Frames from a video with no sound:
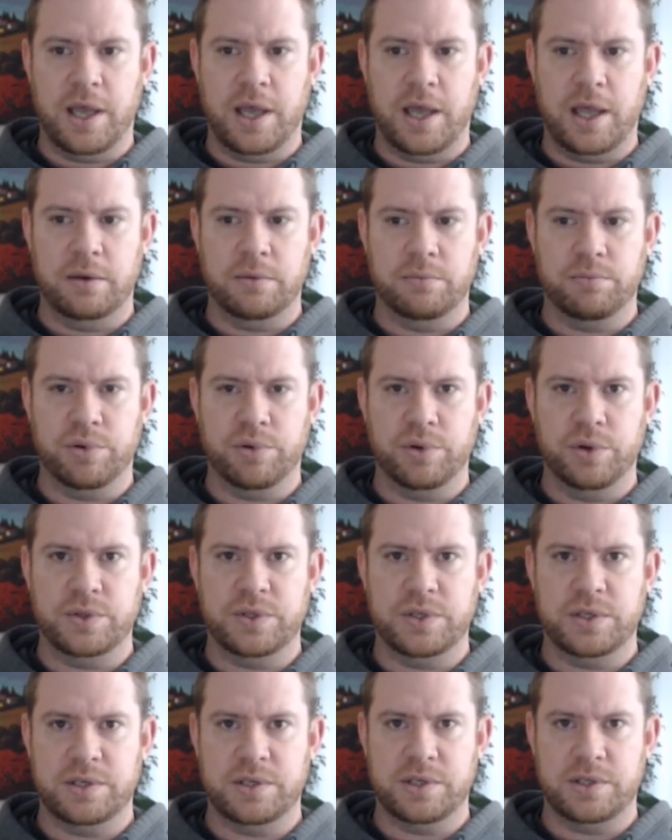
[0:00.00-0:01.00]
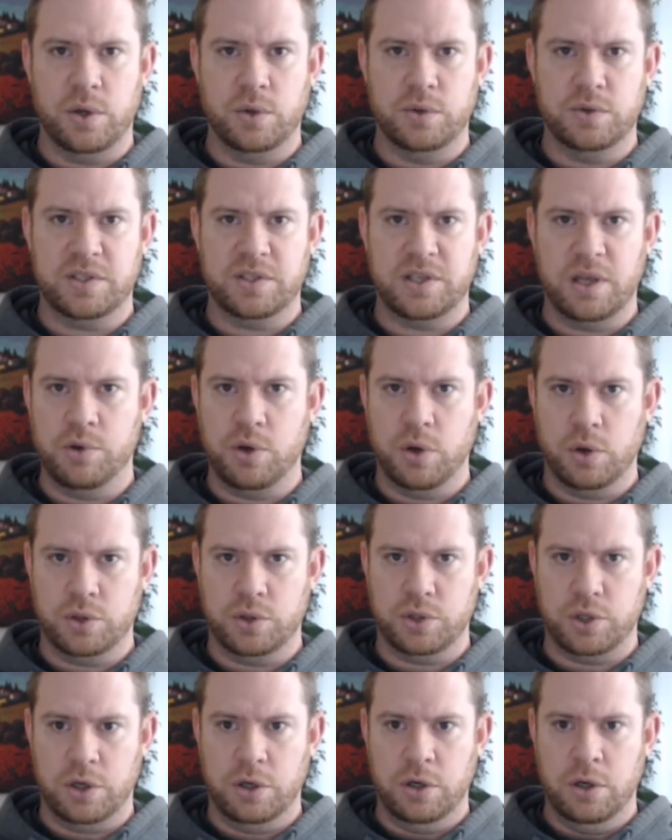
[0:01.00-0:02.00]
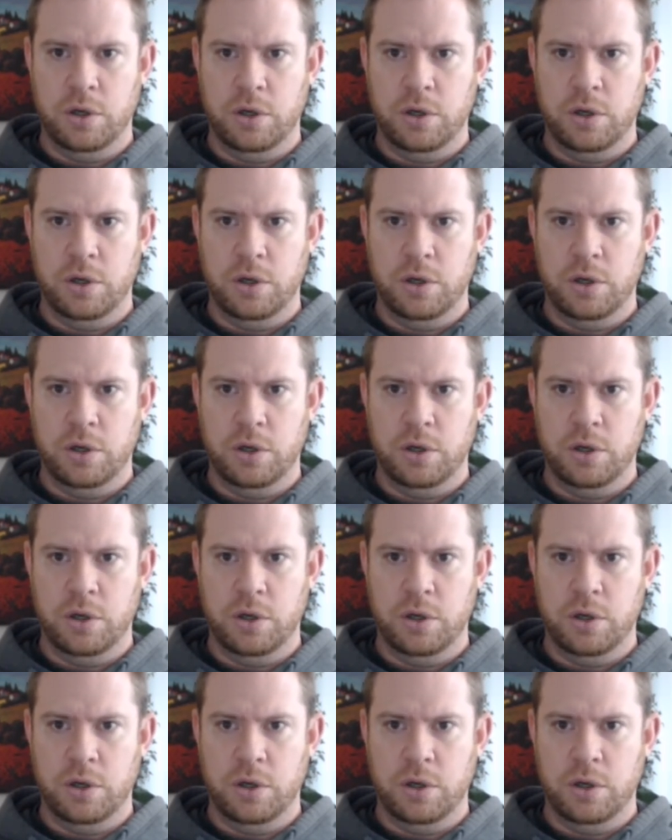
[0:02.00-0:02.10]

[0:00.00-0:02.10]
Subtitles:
and produces its own subculture,